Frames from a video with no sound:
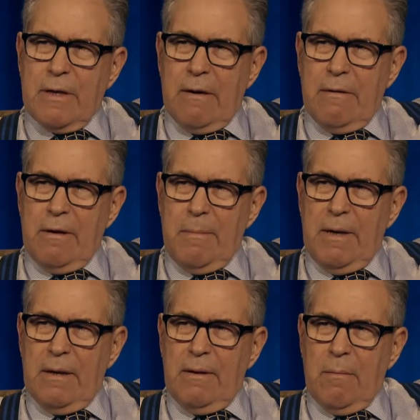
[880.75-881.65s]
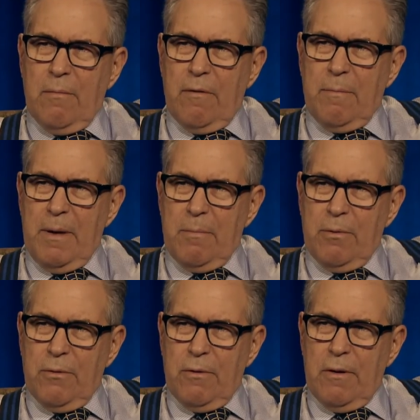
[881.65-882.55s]
there and you meet a number of people
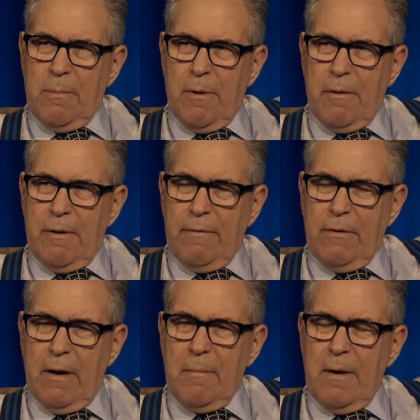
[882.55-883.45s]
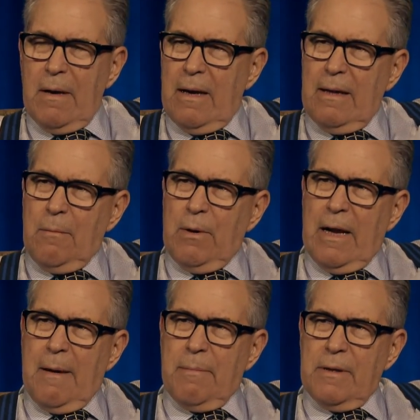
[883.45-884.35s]
during the period of time and then what
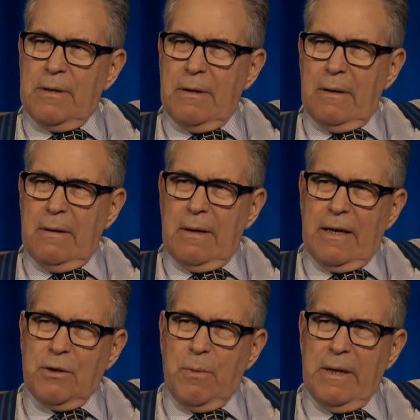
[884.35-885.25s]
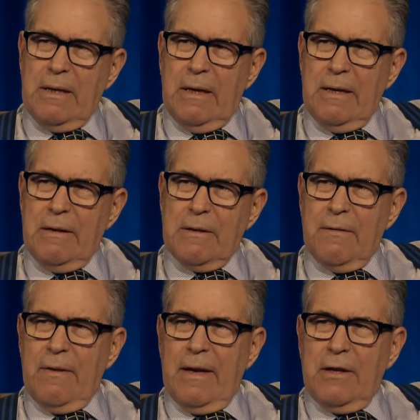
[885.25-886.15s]
happens you're, you're like 29 years
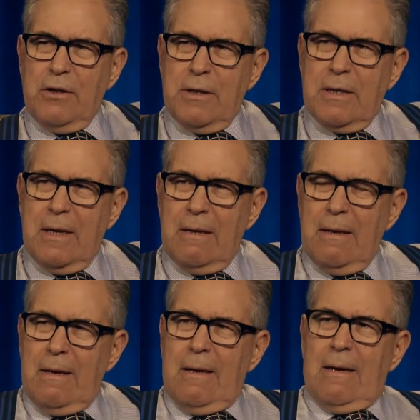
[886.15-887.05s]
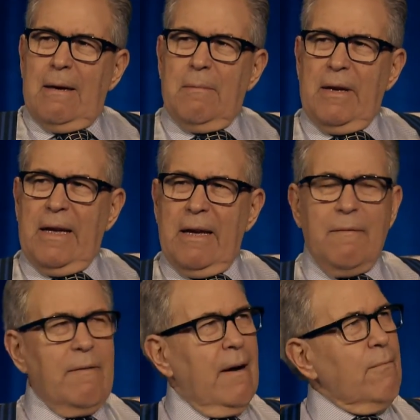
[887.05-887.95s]
of age you said i'm going to get
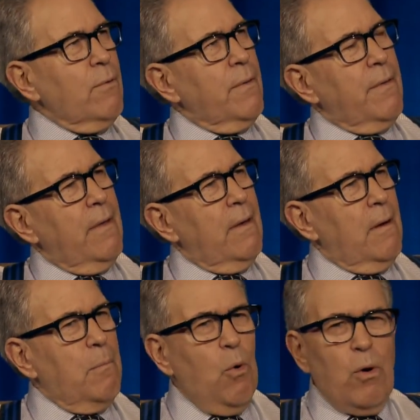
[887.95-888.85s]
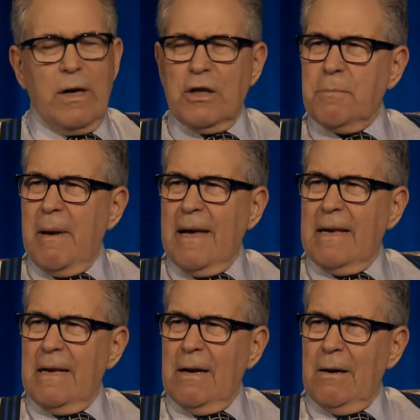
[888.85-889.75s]
involved with a, a mortgage
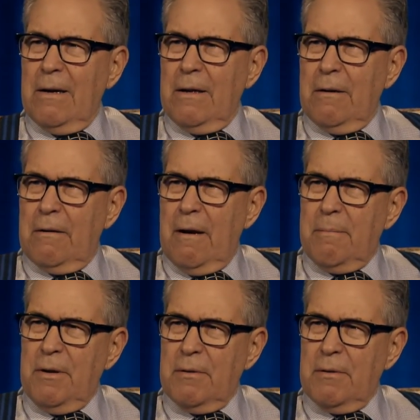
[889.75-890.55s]
banking or, you know, a company